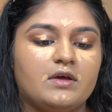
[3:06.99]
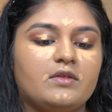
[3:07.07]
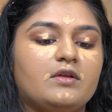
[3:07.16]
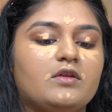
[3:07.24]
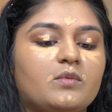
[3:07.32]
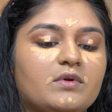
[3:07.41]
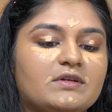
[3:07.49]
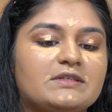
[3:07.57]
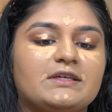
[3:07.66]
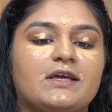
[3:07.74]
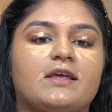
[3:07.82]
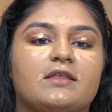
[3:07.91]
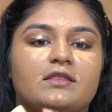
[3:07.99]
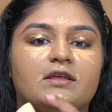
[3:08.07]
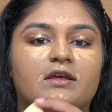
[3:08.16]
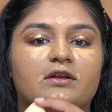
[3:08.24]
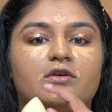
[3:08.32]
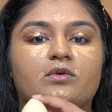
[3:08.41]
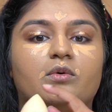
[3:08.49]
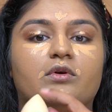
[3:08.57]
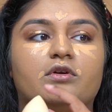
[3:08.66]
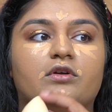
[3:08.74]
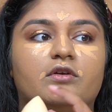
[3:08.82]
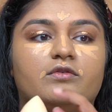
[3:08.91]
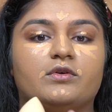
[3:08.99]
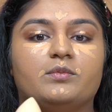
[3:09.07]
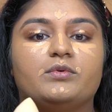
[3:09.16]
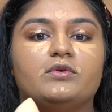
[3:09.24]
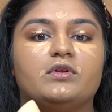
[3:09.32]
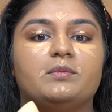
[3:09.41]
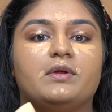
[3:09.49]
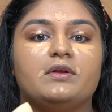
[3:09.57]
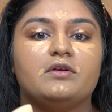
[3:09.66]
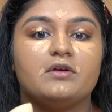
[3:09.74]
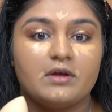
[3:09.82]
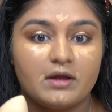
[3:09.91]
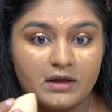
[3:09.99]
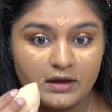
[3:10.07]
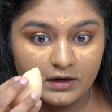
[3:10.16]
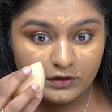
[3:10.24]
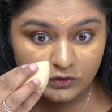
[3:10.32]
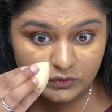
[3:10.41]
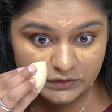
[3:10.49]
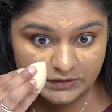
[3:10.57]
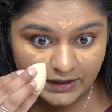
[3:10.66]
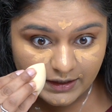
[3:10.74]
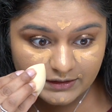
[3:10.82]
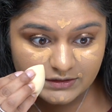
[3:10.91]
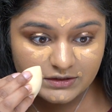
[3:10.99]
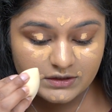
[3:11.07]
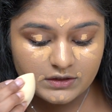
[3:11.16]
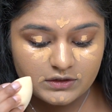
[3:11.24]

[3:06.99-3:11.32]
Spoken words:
Then you want to take the inner corner of your beauty blender and use that